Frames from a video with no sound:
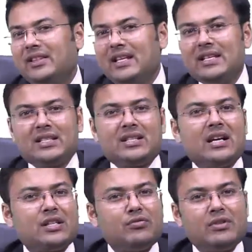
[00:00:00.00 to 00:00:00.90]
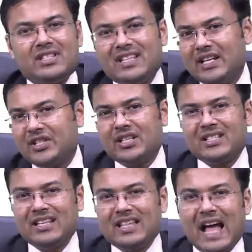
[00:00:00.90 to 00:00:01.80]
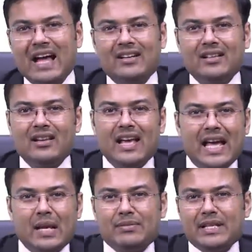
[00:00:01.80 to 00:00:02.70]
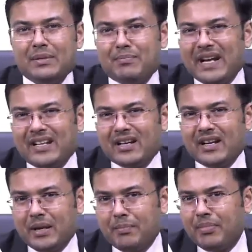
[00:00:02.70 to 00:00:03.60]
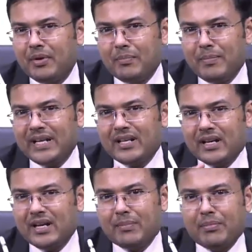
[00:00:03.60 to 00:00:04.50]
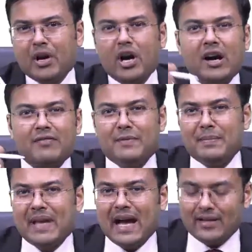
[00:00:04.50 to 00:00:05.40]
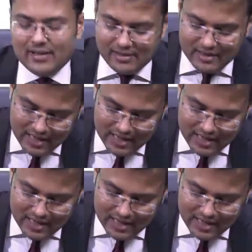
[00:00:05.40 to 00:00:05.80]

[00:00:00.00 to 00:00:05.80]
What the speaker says: these transverse serrations in the handle helps in better grip of BP handle.